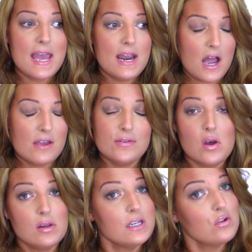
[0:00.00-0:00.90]
And I
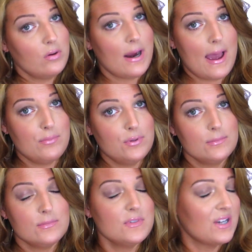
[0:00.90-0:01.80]
felt like crap,
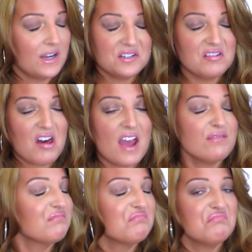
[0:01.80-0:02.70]
not gonna
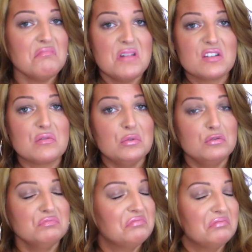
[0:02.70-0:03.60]
lie, miserable,
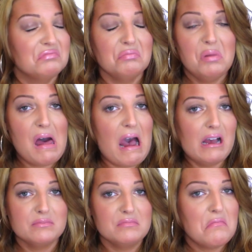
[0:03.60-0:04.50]
blah,
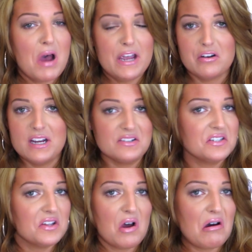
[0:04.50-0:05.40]

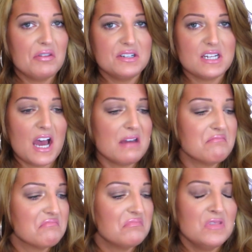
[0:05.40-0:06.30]
migraines all the
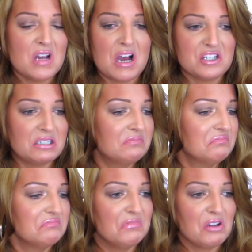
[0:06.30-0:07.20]
time, nausea
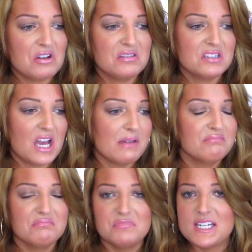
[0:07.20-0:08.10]
all the time,
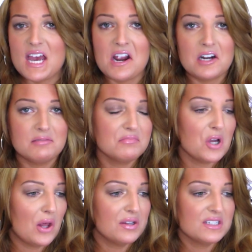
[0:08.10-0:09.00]
tired
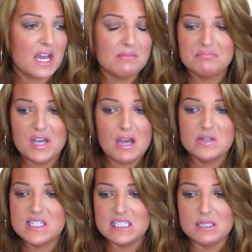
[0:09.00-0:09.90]
all the time, I
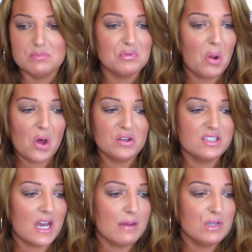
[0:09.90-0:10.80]
would sleep all
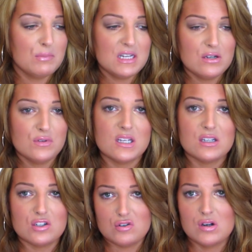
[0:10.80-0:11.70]
the time. I mean, it was
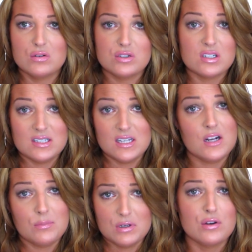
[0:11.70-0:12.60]
like a struggle just to
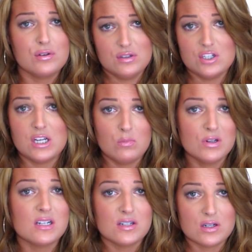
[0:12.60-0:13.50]
get up and go to the gym
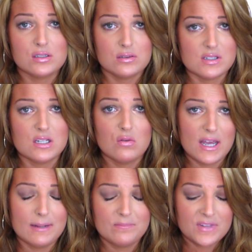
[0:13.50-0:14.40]
once I started losing
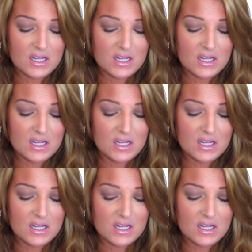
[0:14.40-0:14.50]
weight.